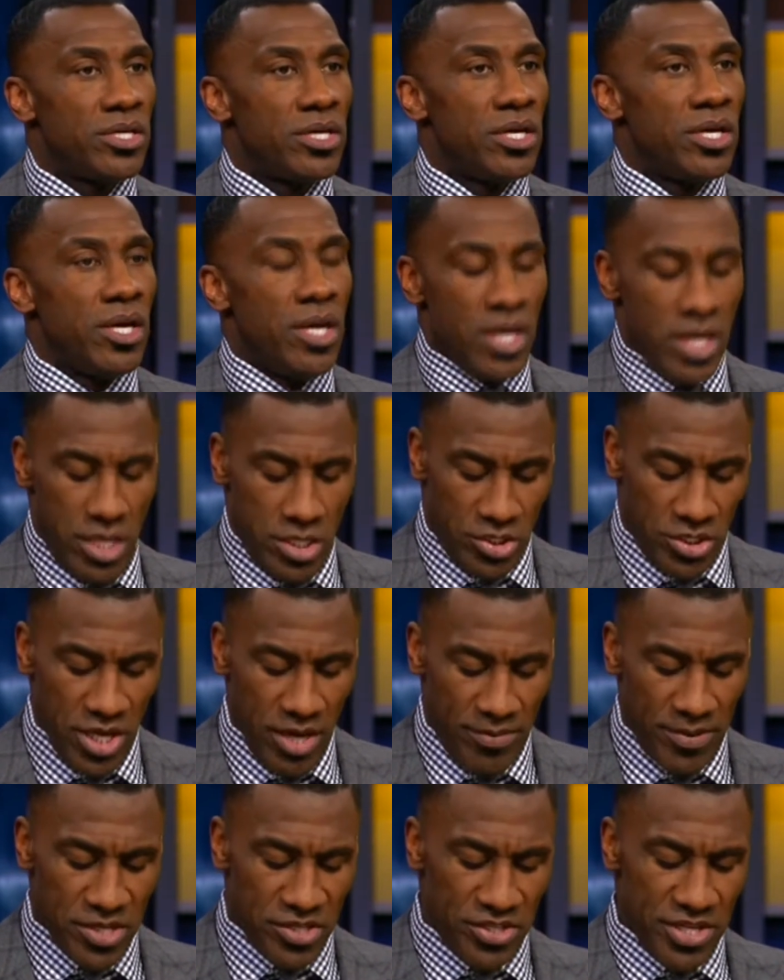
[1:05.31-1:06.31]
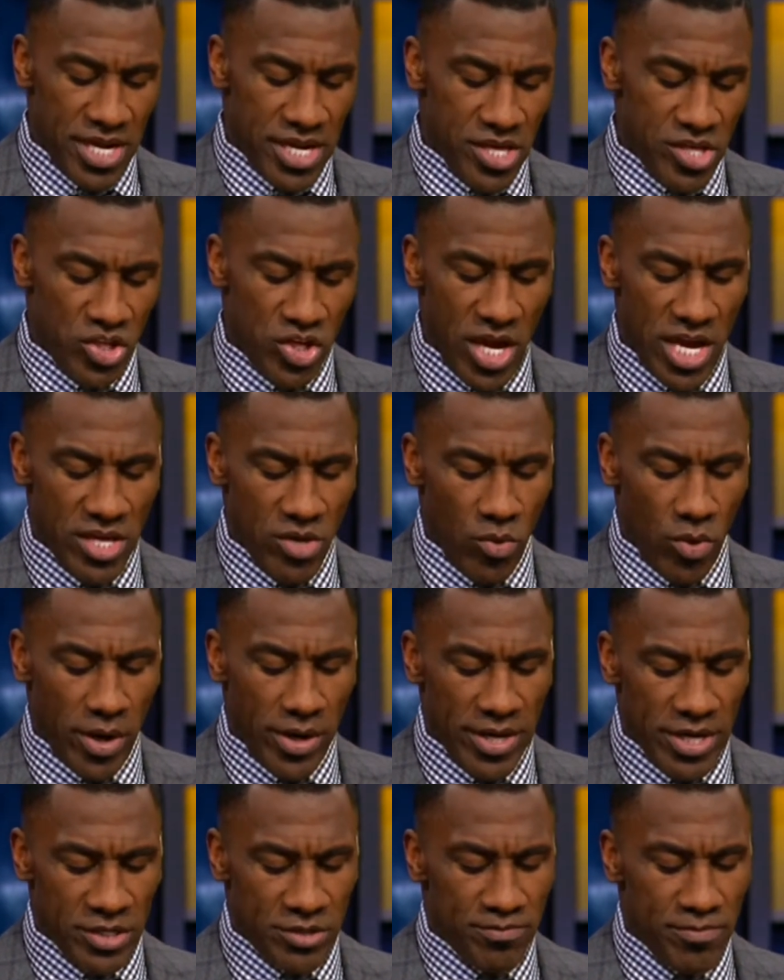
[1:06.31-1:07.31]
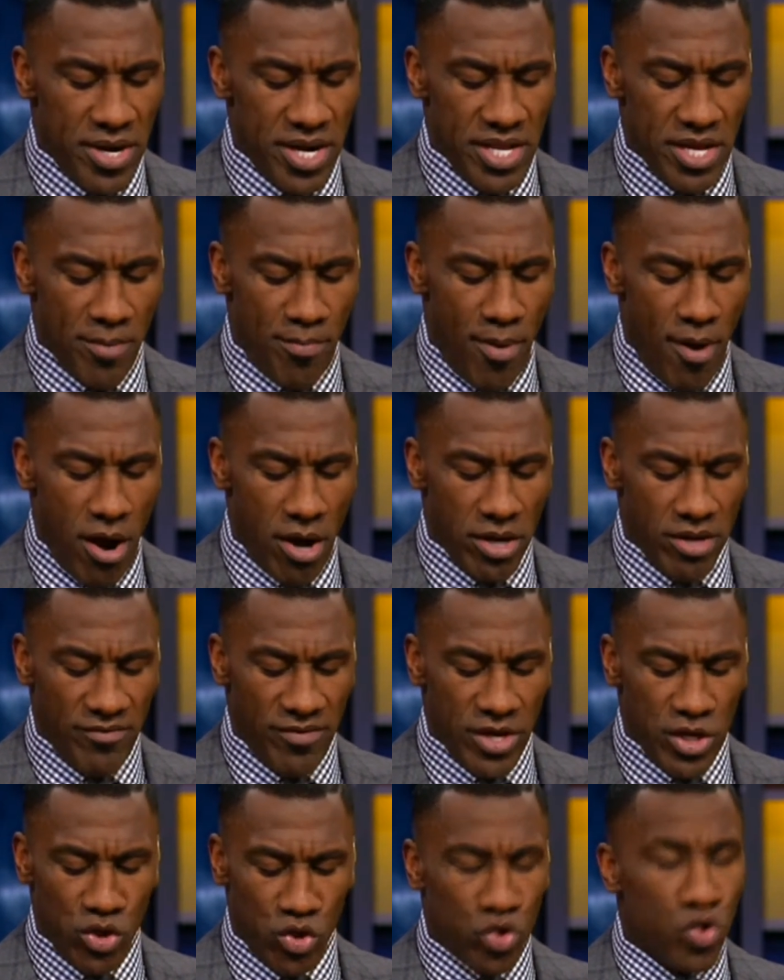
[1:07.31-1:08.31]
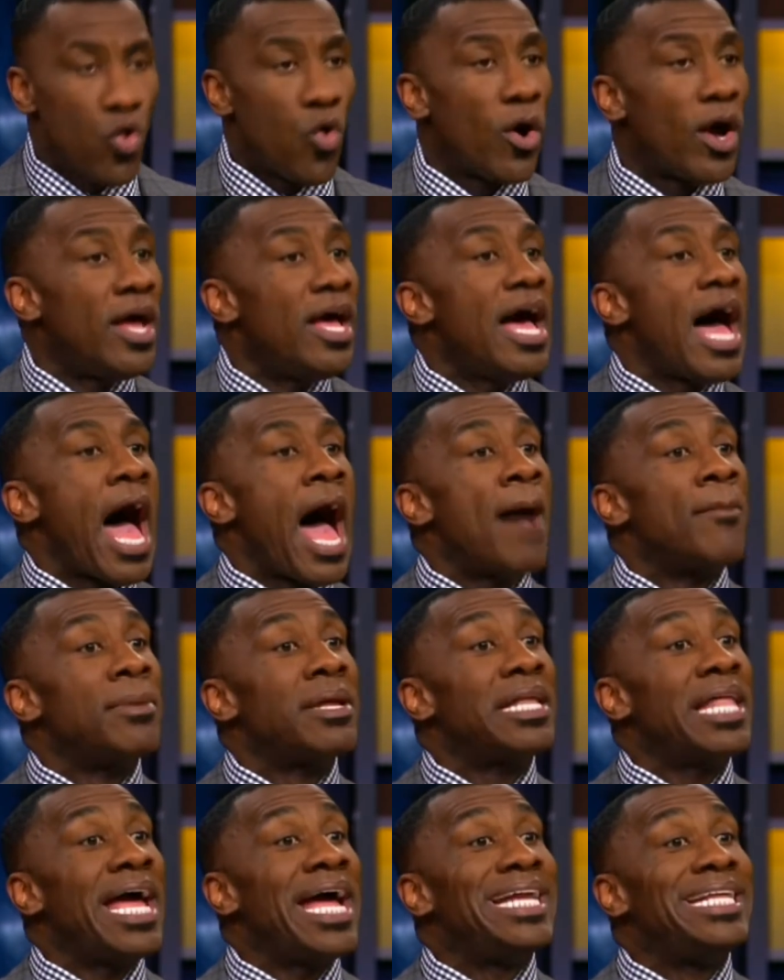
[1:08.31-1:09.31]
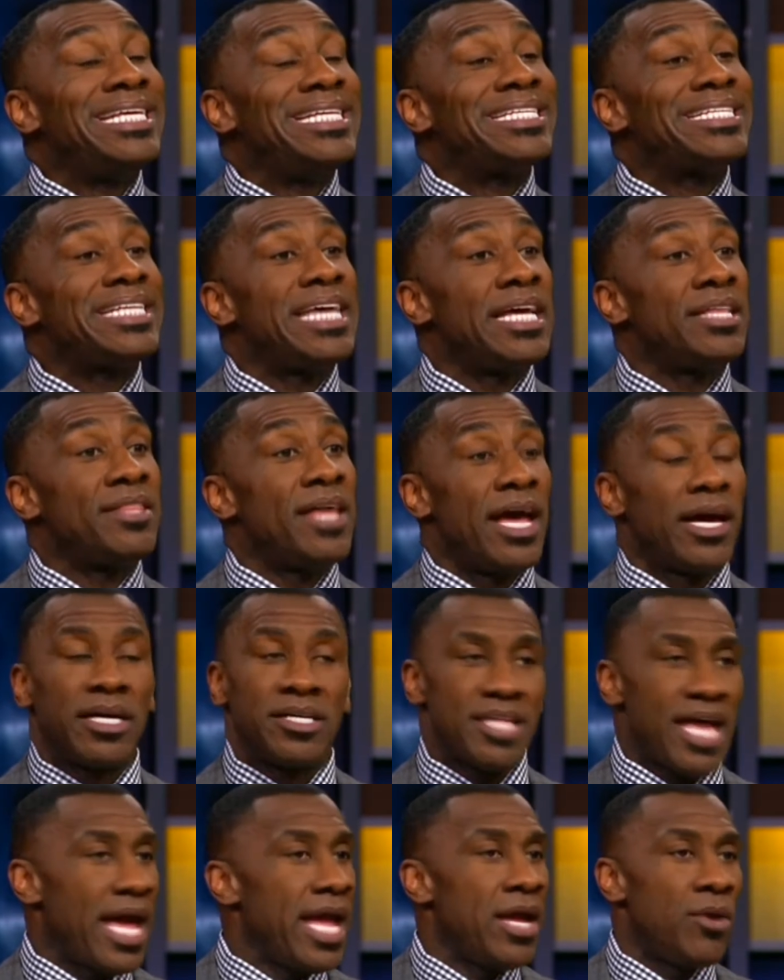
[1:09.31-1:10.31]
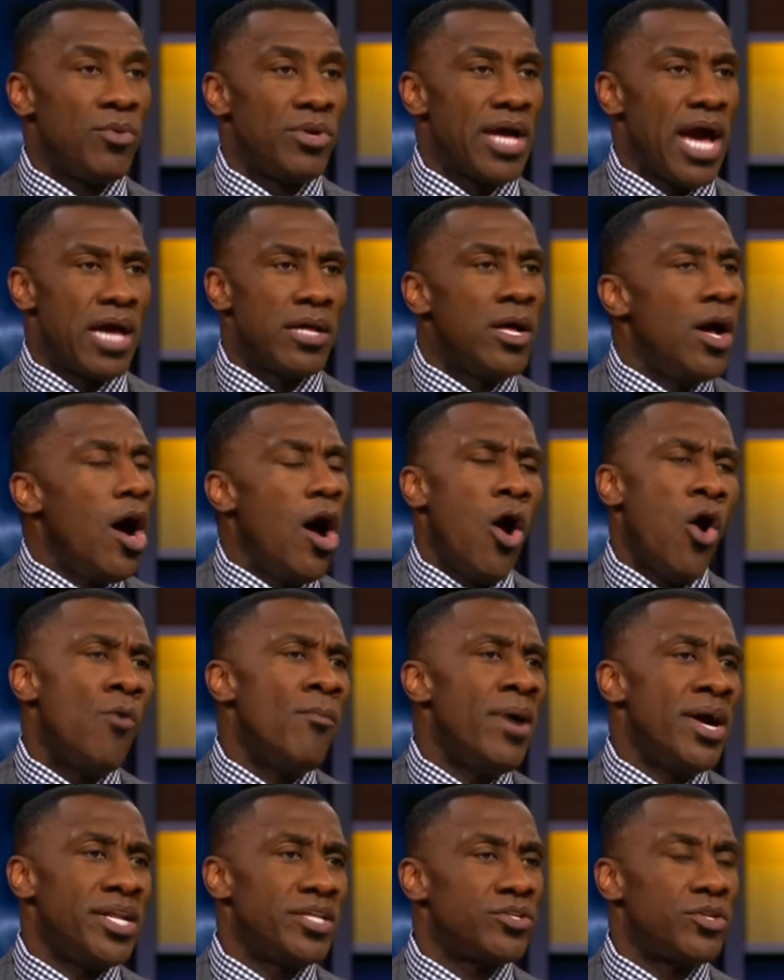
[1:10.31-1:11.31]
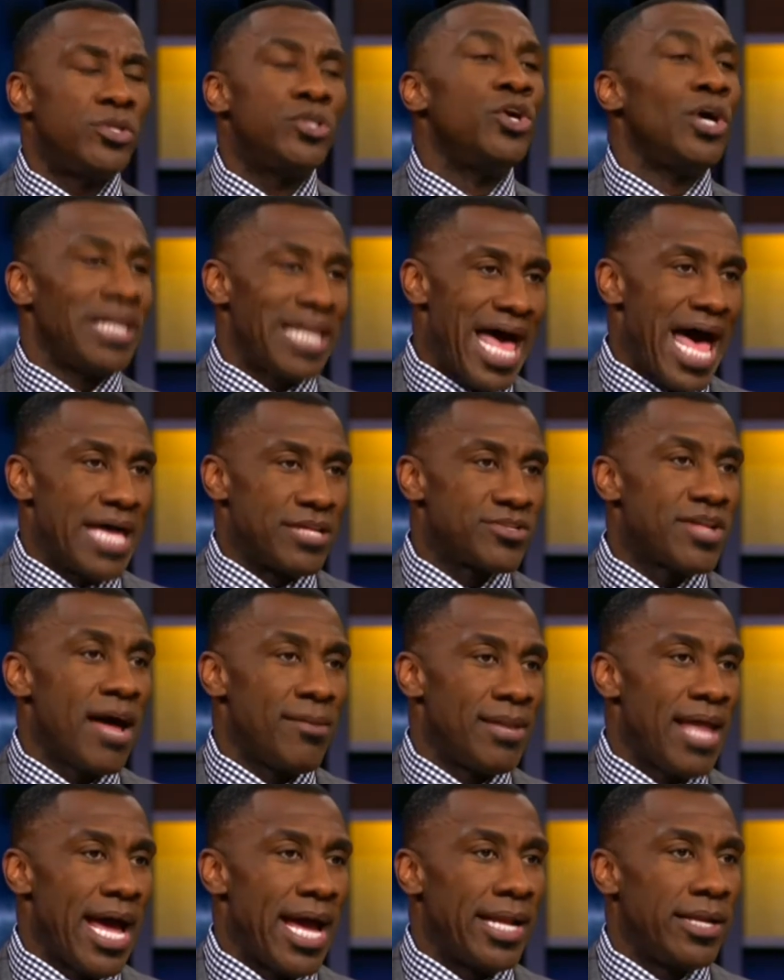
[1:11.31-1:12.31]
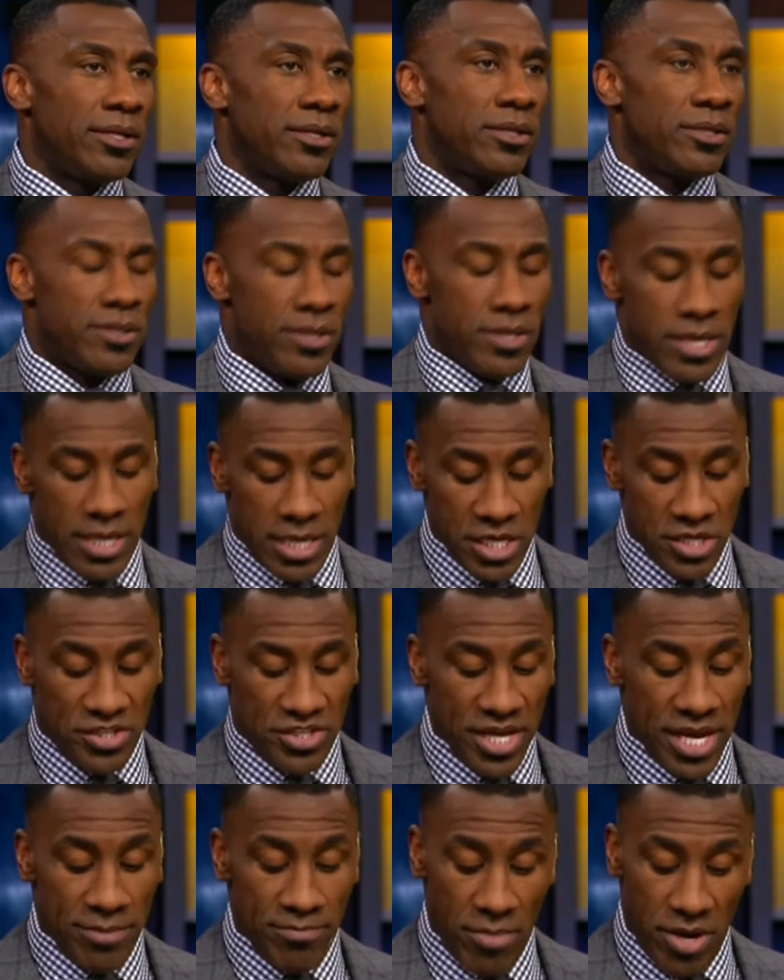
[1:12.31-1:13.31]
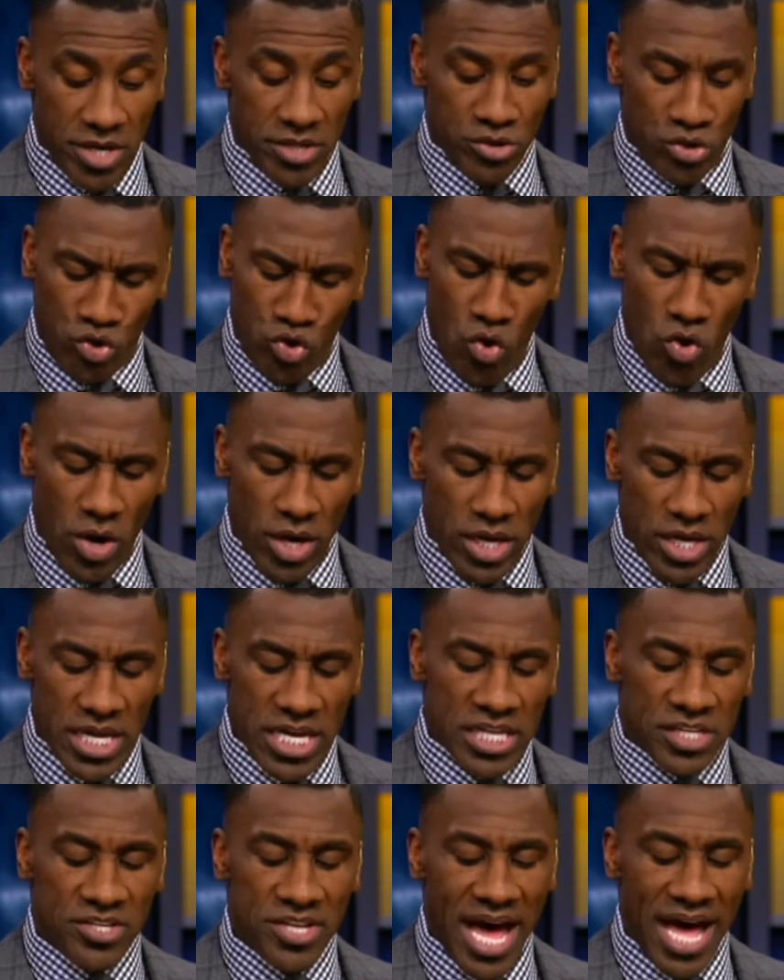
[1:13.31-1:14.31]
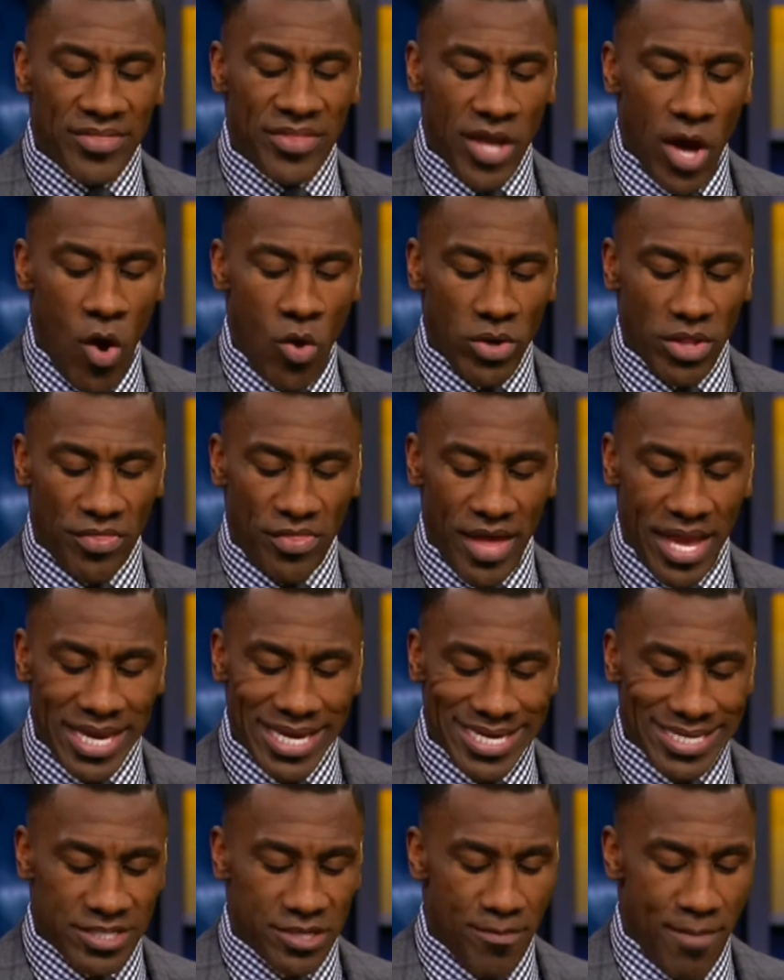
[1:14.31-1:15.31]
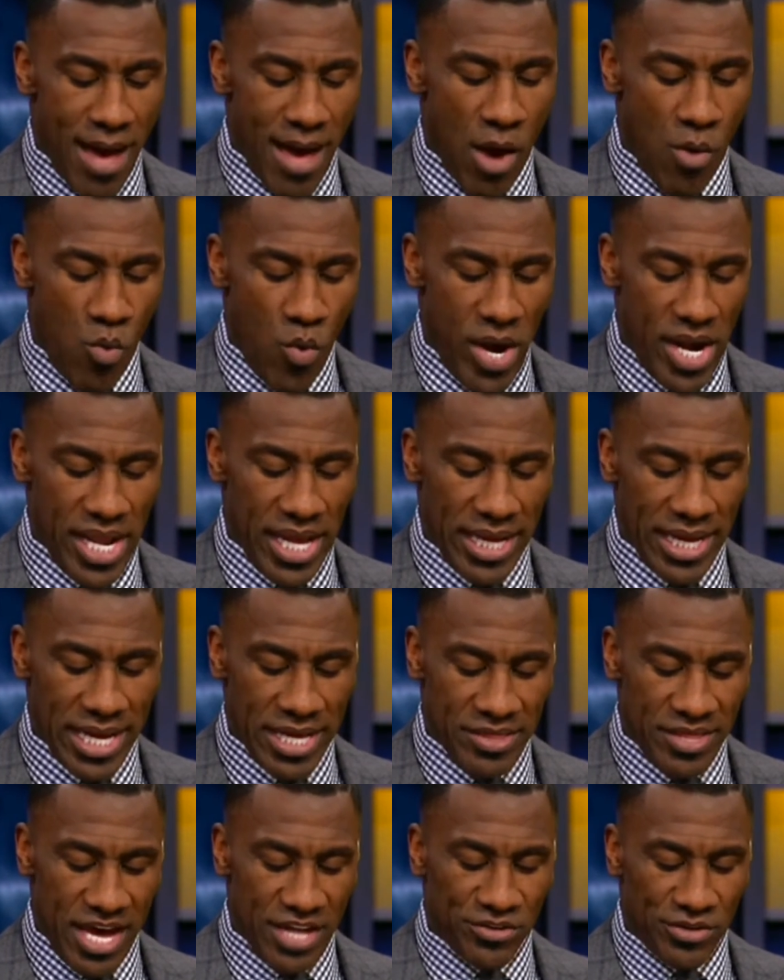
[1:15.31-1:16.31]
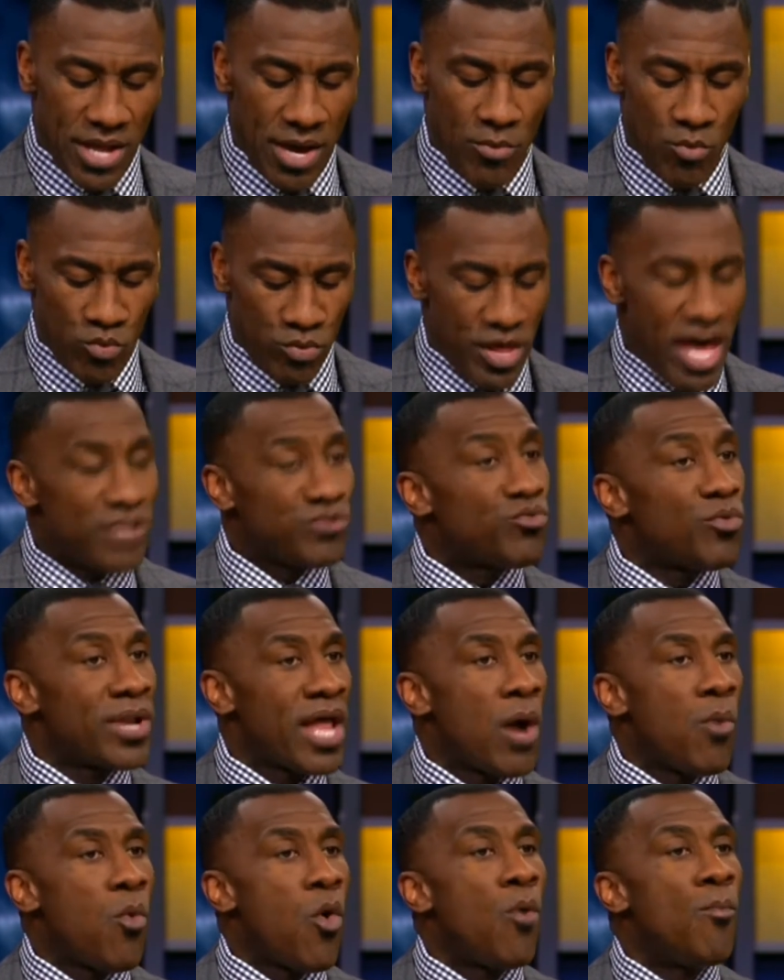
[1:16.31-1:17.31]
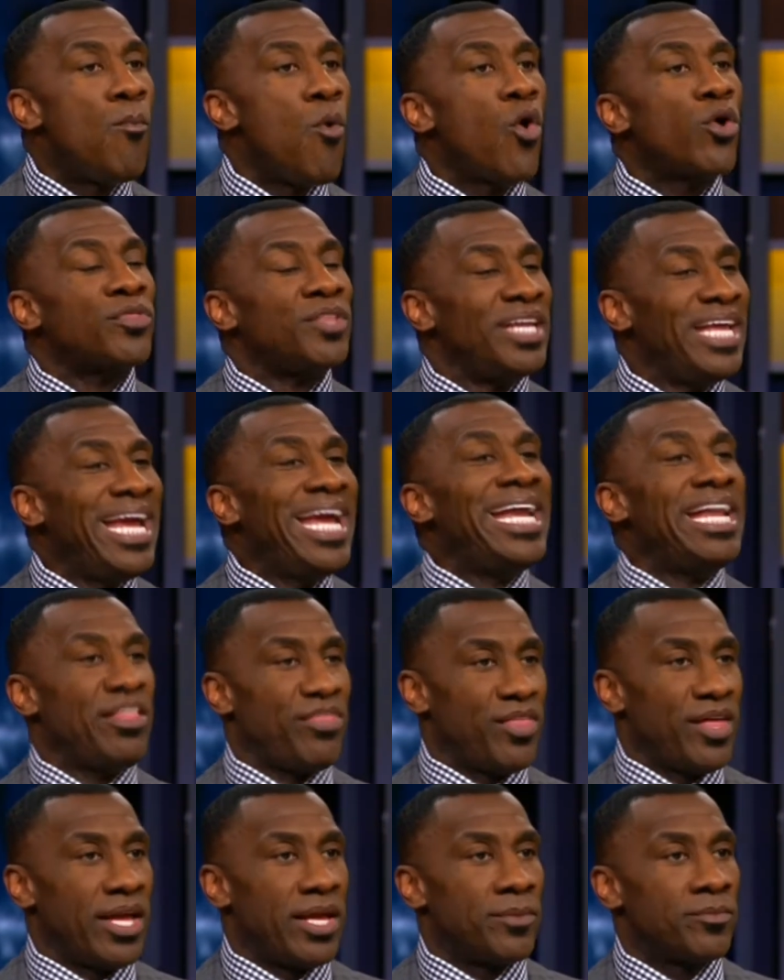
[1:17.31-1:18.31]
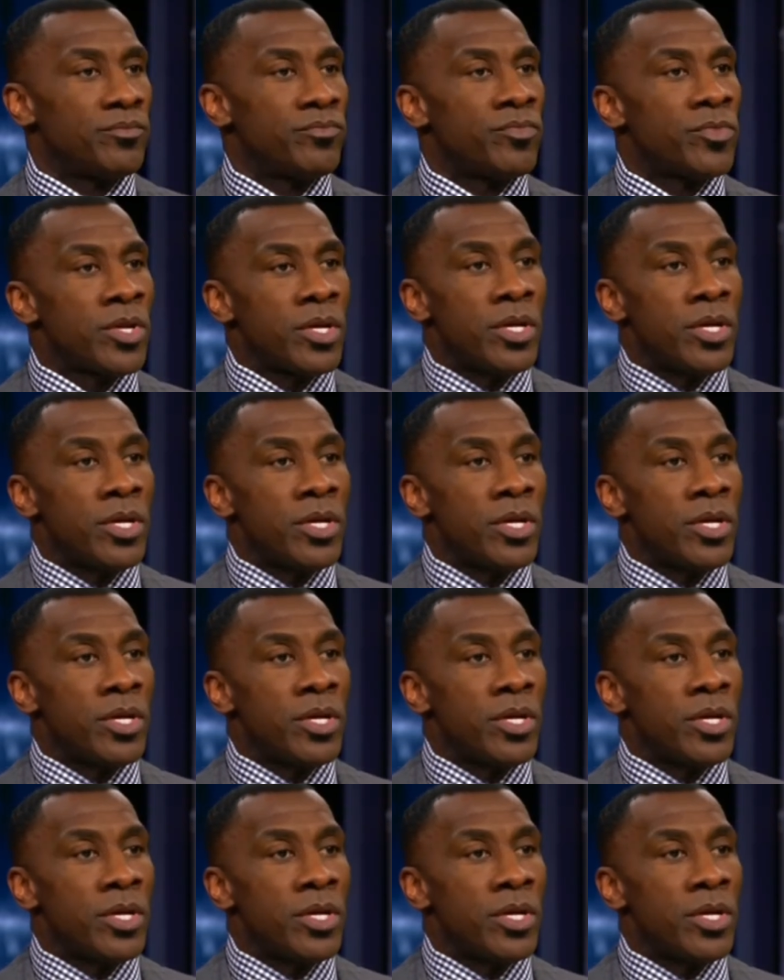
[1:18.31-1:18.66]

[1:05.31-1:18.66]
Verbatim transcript: Mm-hmm. Skip, he said in January, is money a part of it? Sure. I'm glad he said that because I hate when guys, oh, money, you're lying. Stop lying. He said money. Sure, it's not the only thing. It's about winning, and that's that's what I want more than anything.